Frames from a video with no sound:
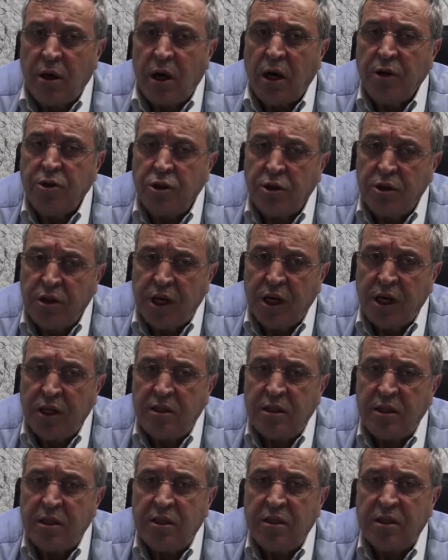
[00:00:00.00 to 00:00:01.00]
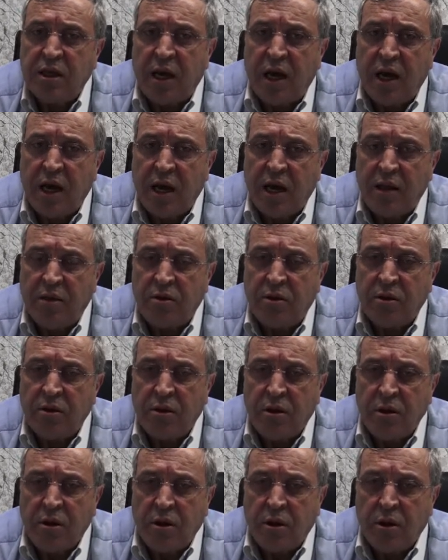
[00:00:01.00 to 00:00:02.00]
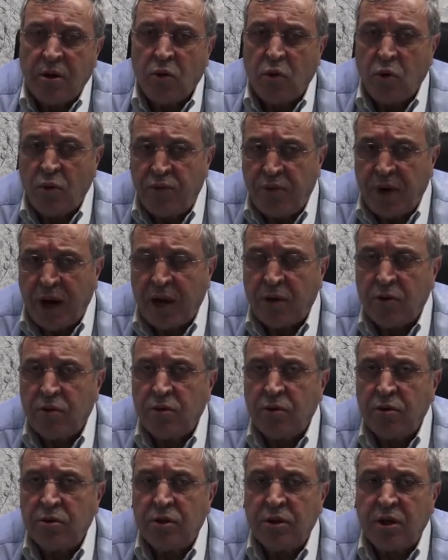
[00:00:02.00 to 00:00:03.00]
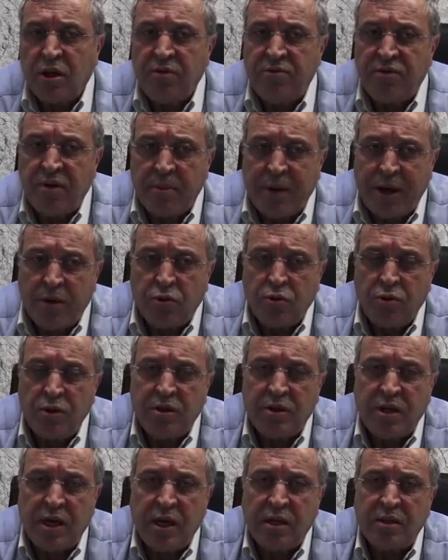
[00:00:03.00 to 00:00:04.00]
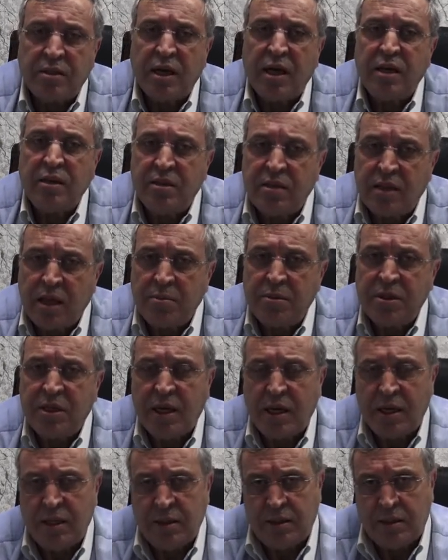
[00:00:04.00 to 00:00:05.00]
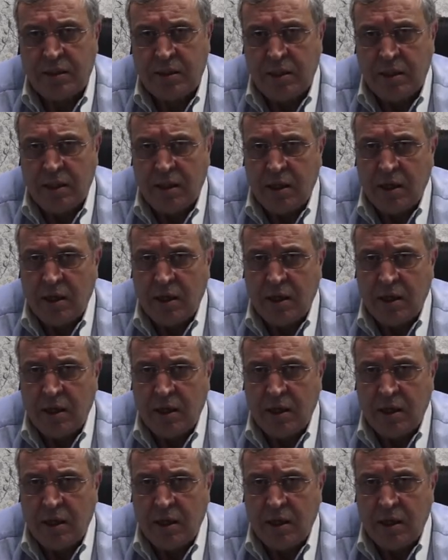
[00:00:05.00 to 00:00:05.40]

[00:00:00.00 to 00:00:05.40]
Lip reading: angiogenesis and growth factors, inflammatory cells and stem cells.